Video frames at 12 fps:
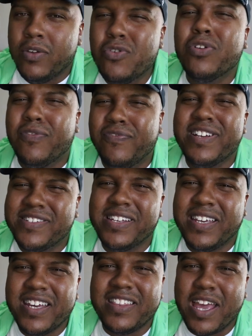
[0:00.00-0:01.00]
You will eventually
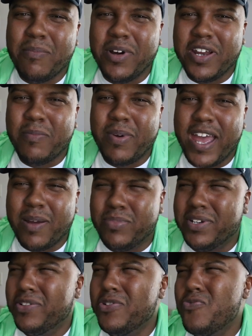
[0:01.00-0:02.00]
get that money back,
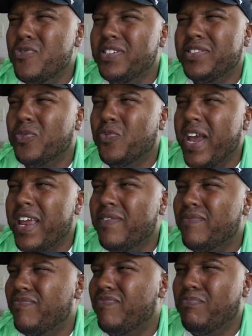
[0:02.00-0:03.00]
but who wants to wait
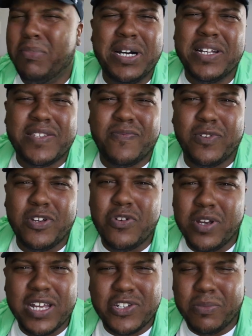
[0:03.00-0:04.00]
months for you
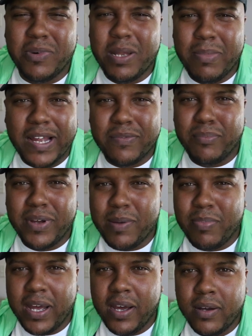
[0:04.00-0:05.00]
to get your money back from
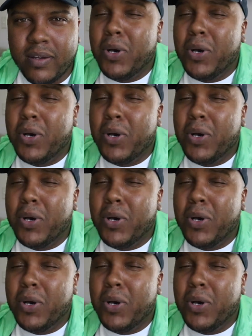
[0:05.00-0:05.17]
PayPal.